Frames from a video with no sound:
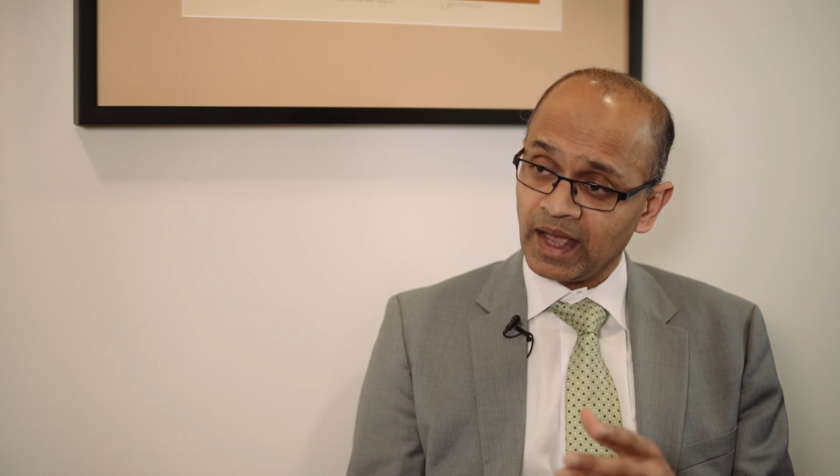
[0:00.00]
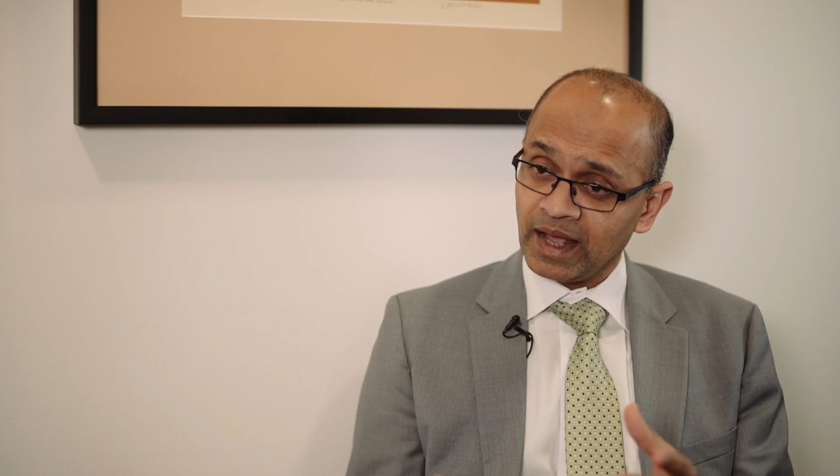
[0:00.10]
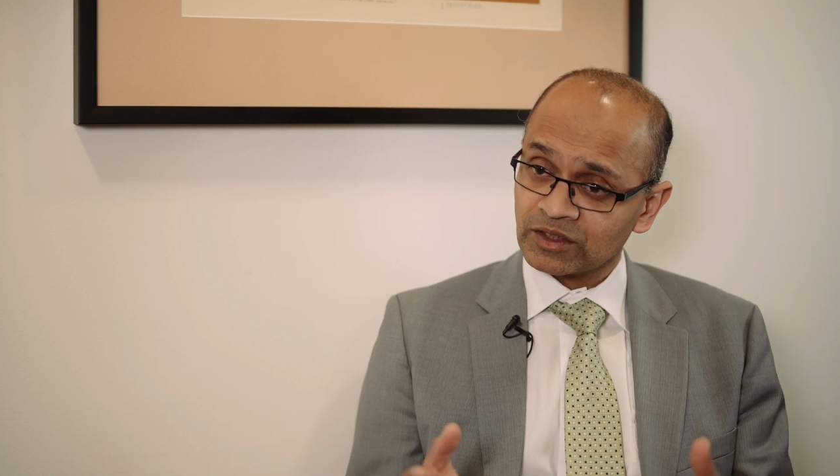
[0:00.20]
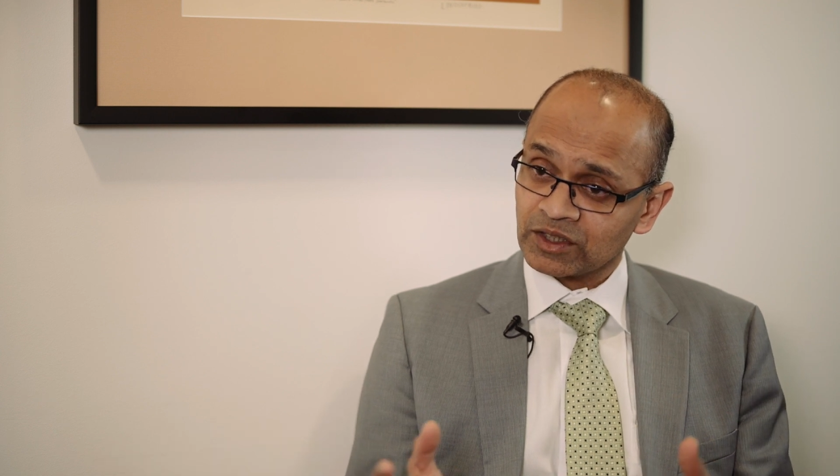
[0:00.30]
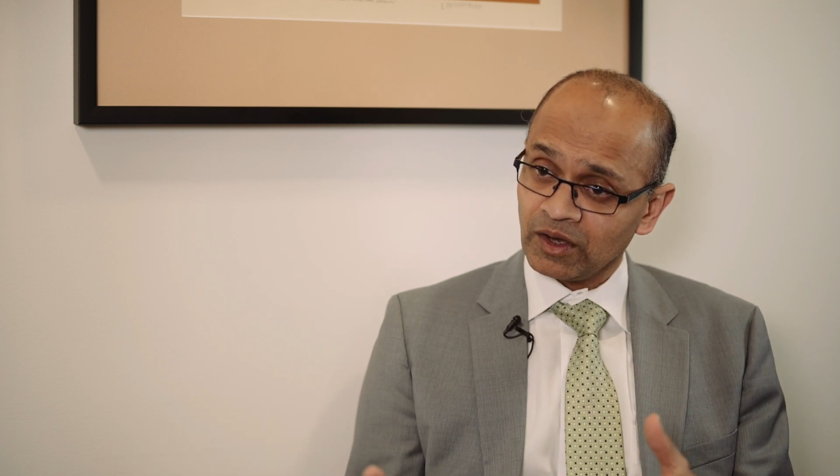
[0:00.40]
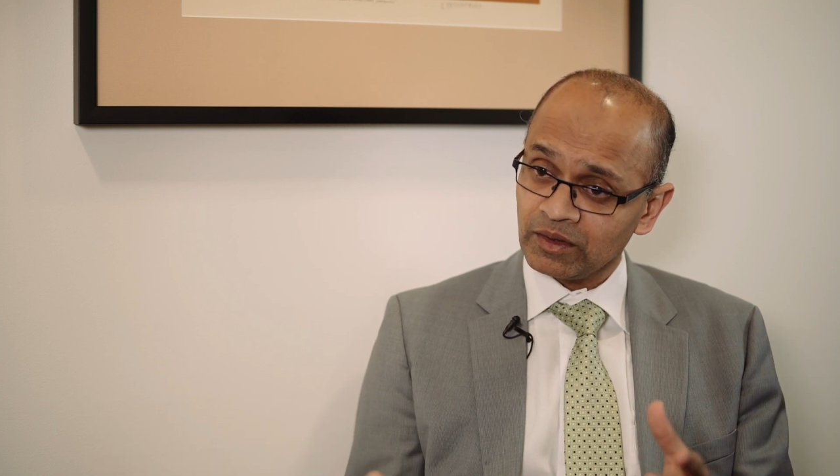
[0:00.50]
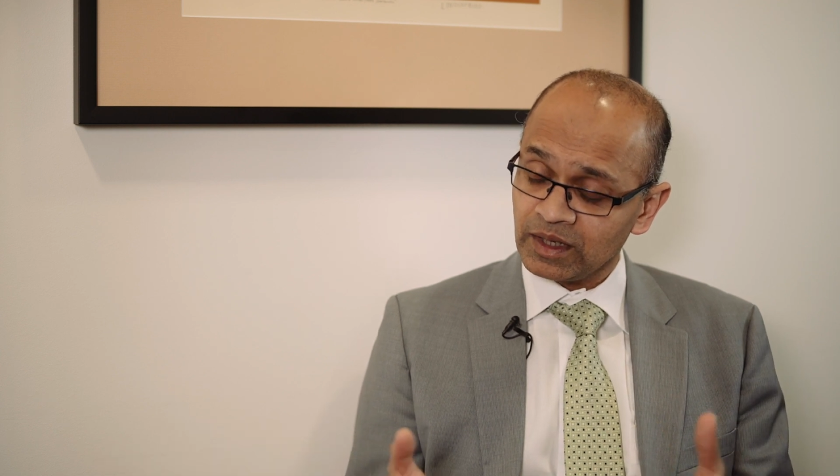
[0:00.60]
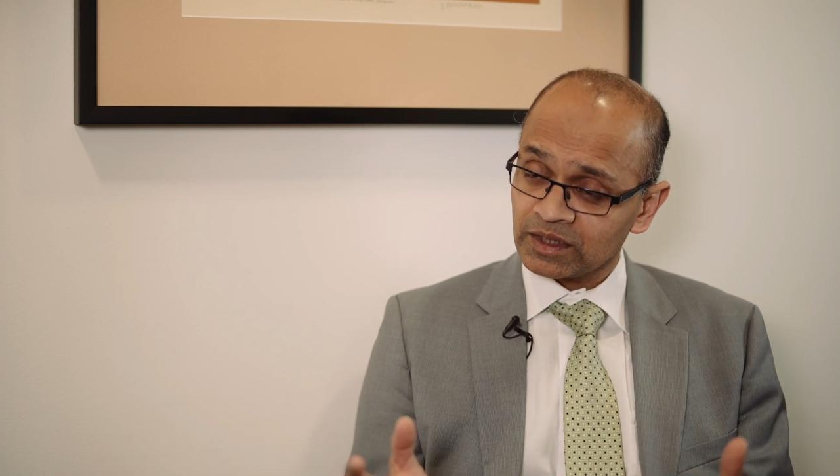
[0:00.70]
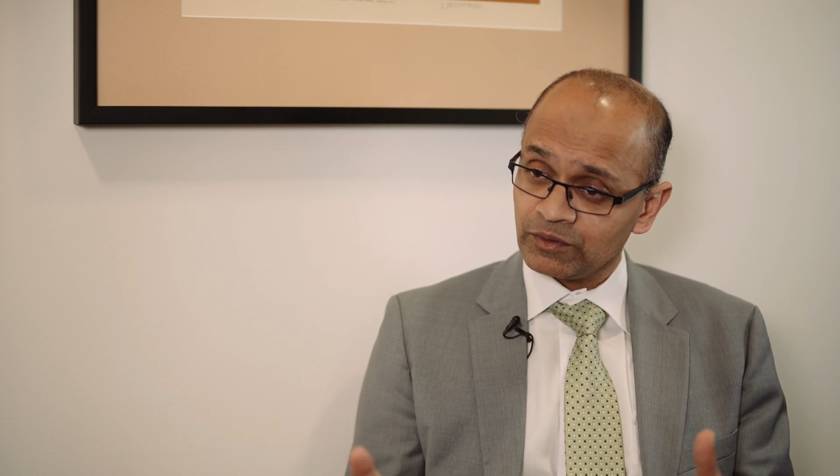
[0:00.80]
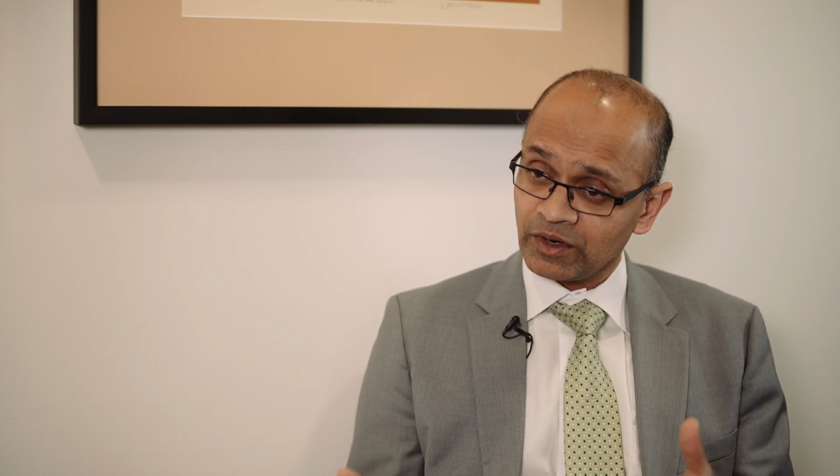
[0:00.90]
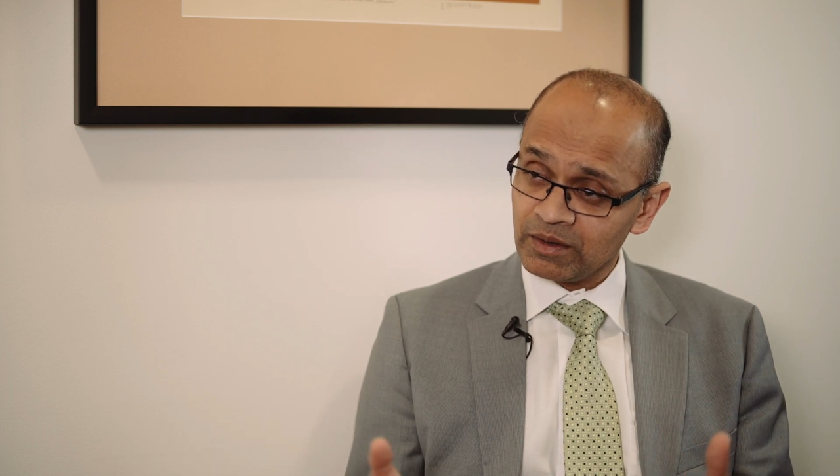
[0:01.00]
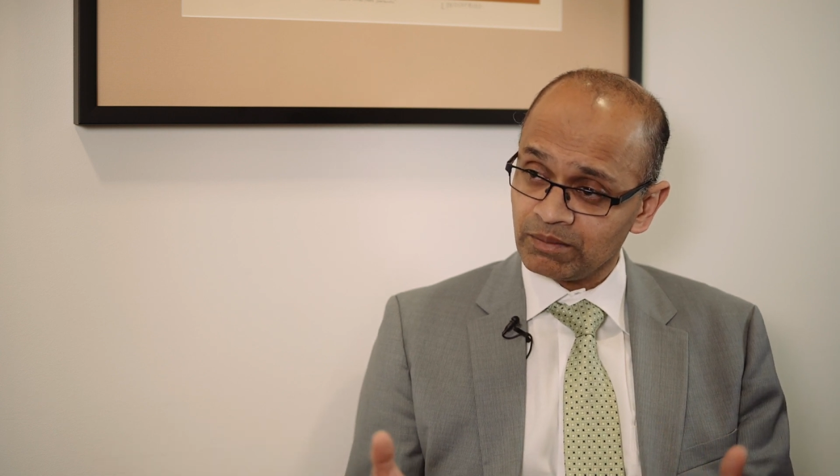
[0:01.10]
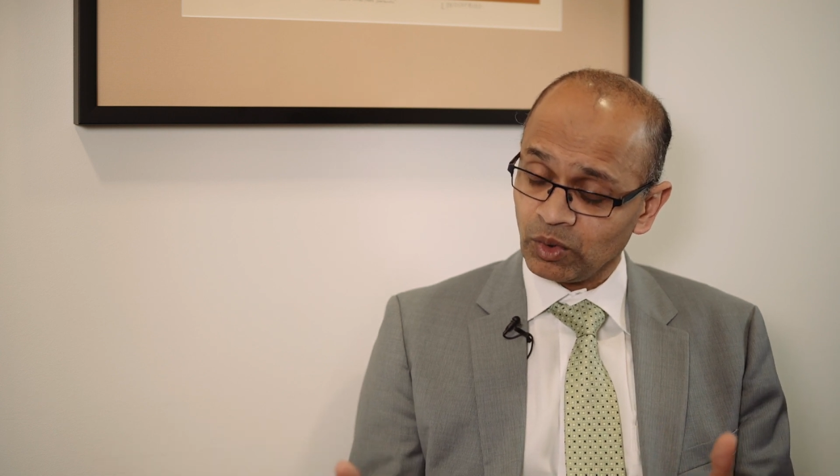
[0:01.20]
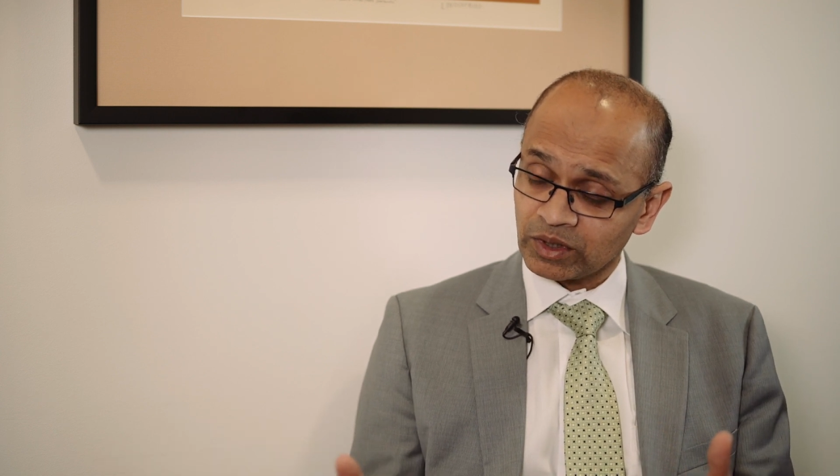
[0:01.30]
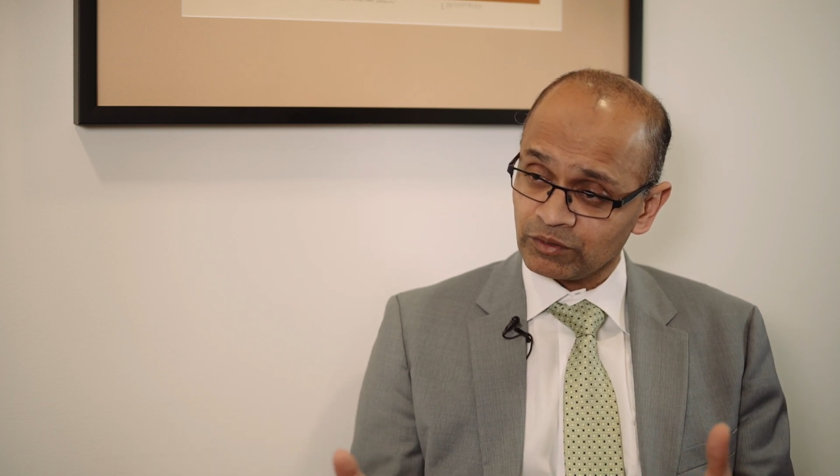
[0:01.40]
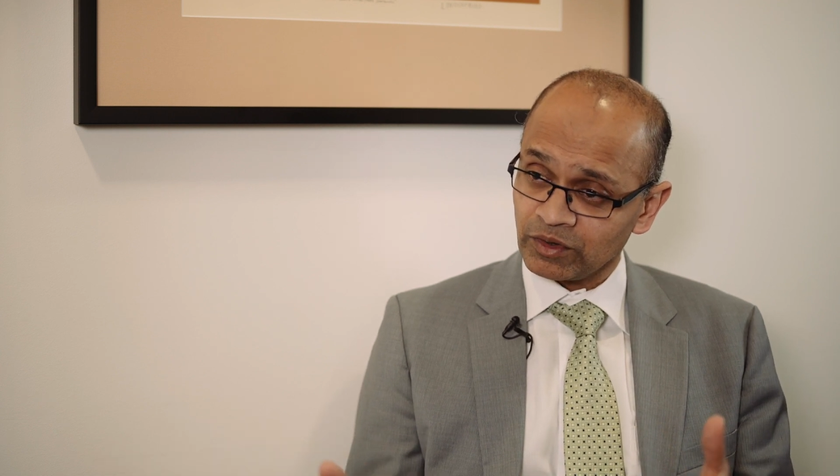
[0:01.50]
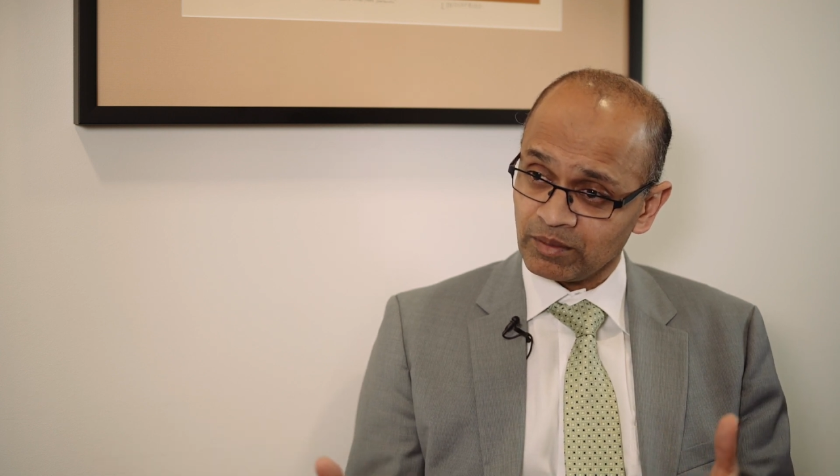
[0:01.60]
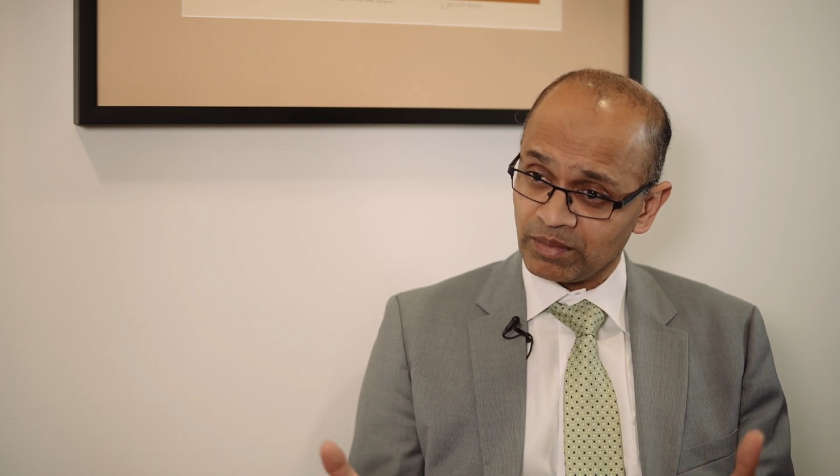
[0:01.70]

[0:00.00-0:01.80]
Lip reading: And so it's very important for the